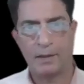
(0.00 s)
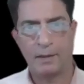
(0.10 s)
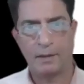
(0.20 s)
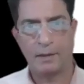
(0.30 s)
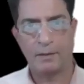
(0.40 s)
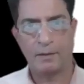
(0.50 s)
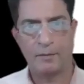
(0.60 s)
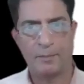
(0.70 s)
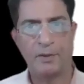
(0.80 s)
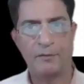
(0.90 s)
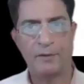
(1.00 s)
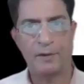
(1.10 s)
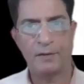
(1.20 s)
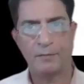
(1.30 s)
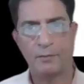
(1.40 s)
and then you have
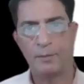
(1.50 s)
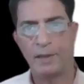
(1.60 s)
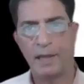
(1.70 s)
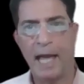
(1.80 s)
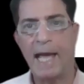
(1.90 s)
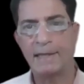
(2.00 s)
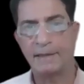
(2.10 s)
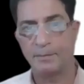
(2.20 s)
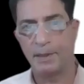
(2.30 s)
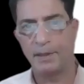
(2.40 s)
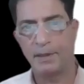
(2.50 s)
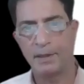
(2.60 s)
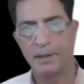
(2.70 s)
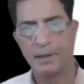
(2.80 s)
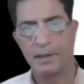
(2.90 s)
perfect would be had
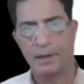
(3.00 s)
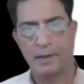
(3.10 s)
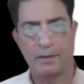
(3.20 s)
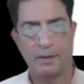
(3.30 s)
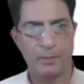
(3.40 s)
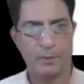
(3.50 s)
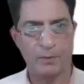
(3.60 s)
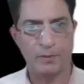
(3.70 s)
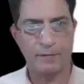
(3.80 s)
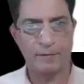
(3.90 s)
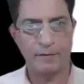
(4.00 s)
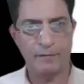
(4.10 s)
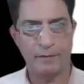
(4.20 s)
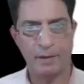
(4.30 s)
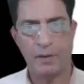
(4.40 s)
been, and then
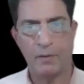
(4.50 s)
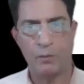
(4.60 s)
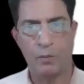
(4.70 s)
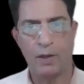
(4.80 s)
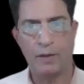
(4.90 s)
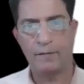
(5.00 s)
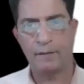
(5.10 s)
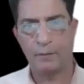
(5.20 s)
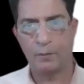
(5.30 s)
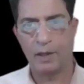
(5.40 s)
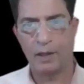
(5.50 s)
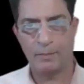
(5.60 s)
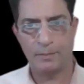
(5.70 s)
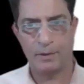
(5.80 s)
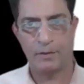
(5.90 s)
progressive was and
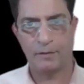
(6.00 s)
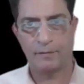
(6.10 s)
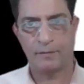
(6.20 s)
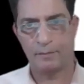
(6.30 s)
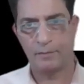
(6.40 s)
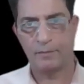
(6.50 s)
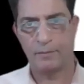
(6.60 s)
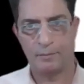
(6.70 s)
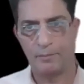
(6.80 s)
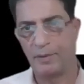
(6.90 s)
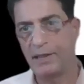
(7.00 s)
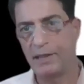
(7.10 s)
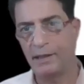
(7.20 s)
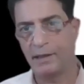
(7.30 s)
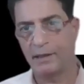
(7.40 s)
were plus
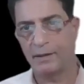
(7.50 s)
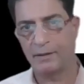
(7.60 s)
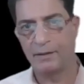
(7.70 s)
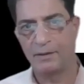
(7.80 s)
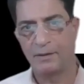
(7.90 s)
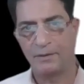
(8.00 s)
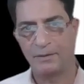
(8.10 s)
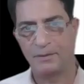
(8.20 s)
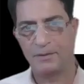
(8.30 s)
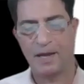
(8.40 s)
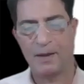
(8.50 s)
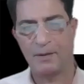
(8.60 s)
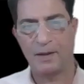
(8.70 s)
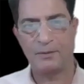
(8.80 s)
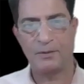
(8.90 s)
being. You know
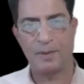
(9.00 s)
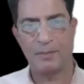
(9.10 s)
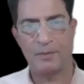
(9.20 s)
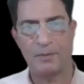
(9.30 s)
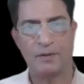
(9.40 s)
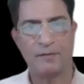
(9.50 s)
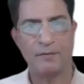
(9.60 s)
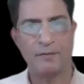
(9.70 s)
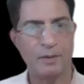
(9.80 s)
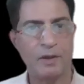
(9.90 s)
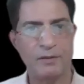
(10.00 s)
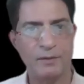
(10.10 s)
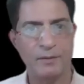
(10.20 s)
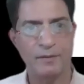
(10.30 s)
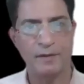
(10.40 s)
how you make progressive or
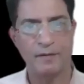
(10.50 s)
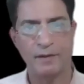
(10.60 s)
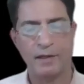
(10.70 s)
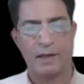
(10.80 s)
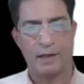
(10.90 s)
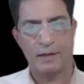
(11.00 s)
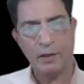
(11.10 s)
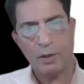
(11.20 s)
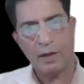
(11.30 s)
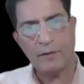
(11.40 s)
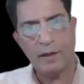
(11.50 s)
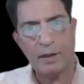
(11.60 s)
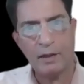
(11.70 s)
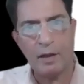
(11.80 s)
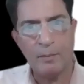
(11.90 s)
continuous tense, and then you
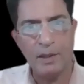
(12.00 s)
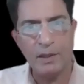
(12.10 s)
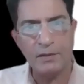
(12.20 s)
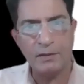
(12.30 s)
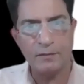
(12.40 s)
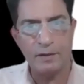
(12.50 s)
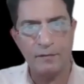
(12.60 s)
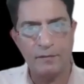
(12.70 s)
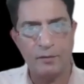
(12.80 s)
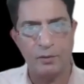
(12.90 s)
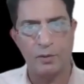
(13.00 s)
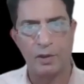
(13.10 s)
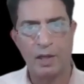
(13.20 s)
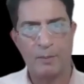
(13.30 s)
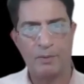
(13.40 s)
have the combination of these
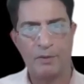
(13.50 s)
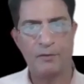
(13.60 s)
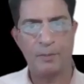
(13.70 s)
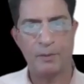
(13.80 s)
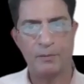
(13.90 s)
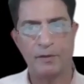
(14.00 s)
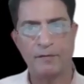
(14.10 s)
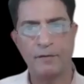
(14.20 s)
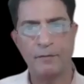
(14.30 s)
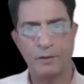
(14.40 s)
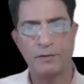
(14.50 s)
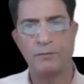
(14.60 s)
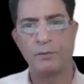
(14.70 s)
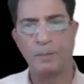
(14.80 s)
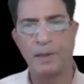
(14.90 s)
two, perfect progressive,
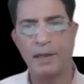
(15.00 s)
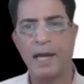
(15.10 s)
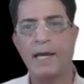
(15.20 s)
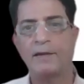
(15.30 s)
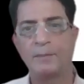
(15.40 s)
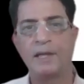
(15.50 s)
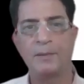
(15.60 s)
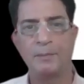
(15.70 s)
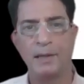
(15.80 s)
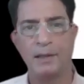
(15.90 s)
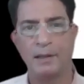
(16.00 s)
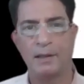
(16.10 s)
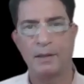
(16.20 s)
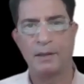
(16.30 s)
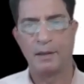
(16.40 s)
which would be had been
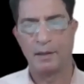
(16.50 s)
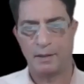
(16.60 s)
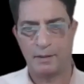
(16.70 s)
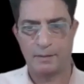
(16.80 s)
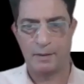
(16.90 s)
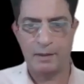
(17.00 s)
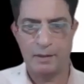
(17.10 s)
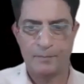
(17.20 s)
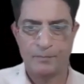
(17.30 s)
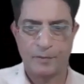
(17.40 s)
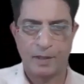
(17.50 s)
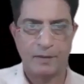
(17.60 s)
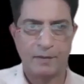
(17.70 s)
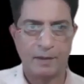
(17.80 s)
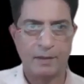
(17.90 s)
being. All right,
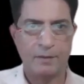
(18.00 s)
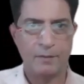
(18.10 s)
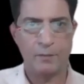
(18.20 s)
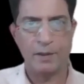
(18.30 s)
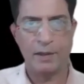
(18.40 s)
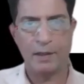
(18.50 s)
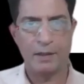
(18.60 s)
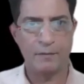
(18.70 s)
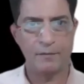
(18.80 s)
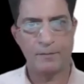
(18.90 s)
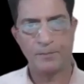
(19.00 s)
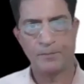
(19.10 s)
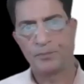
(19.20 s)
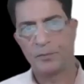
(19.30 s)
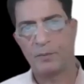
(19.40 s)
and then we have
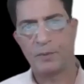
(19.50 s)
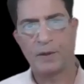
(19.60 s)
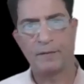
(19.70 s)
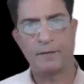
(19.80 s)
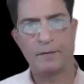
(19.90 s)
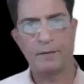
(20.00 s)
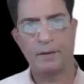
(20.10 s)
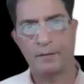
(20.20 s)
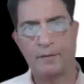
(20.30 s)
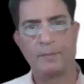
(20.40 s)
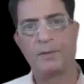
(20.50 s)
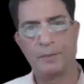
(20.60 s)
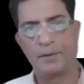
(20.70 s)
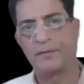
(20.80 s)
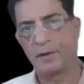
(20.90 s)
present,
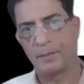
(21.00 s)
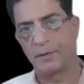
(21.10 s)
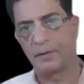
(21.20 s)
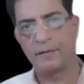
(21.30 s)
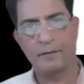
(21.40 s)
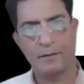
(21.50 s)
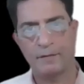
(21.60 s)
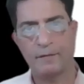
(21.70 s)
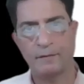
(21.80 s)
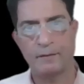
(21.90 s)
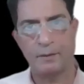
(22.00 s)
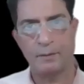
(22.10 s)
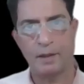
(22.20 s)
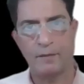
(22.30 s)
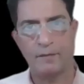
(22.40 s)
simple, perfect, progressive,
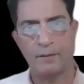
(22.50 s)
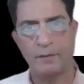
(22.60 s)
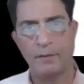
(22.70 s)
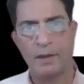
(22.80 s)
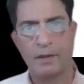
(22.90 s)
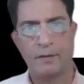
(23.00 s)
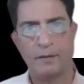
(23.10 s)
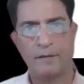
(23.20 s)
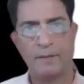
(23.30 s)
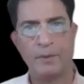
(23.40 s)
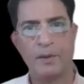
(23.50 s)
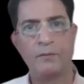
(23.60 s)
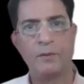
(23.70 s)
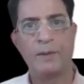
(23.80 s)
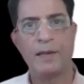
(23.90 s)
etc. Okay, so the
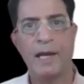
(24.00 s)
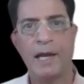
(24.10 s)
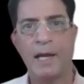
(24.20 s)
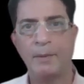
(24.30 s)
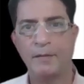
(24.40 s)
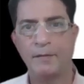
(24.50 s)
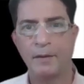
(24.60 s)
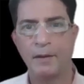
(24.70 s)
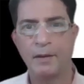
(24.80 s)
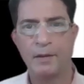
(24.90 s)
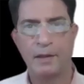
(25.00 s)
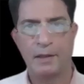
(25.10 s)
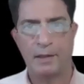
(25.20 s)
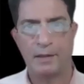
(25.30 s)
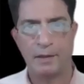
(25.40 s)
simple would be am, is, are,
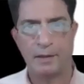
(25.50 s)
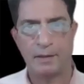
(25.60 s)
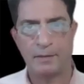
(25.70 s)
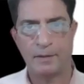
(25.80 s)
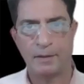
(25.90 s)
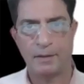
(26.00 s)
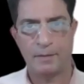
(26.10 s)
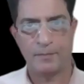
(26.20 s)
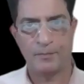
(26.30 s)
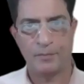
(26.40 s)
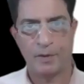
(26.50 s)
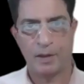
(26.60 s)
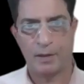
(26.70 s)
and then